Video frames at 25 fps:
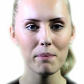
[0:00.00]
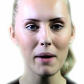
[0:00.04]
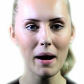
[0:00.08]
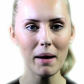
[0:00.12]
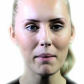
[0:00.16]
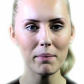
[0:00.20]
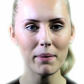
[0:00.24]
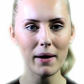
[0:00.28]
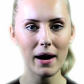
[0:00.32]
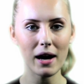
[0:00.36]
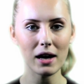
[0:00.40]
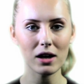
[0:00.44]

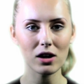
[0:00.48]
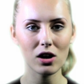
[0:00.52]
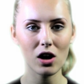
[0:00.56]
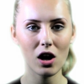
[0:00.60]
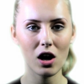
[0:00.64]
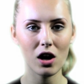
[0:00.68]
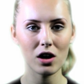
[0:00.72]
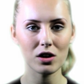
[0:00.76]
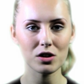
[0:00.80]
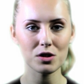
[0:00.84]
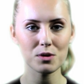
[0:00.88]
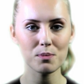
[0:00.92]
Baba
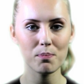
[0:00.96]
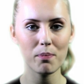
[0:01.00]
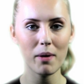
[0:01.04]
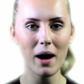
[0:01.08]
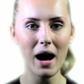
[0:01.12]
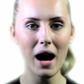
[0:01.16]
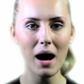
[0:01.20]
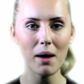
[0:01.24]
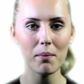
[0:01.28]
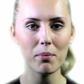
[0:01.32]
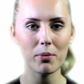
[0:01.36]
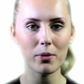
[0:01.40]
calls
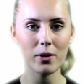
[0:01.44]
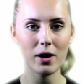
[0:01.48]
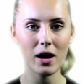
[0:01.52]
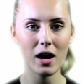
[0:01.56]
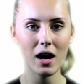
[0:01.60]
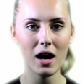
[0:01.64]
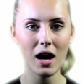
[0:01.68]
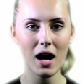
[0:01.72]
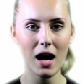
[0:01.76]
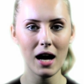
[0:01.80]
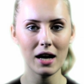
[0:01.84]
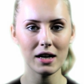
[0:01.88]

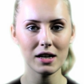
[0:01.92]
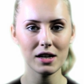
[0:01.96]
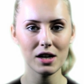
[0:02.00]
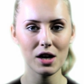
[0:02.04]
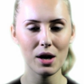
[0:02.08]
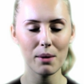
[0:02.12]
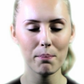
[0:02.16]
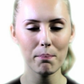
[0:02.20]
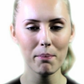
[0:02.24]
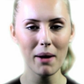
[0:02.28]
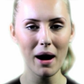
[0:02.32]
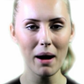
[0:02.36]
Barbara and
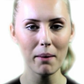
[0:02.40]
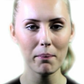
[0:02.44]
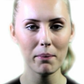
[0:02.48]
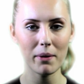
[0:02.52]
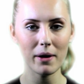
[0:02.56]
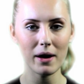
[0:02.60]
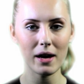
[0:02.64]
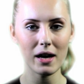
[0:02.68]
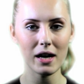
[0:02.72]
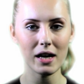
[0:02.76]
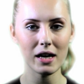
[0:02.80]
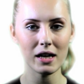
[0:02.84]
her
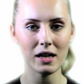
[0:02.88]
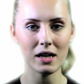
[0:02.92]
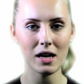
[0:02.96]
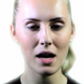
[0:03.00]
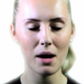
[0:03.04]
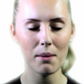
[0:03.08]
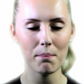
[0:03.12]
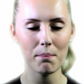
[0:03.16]
papa in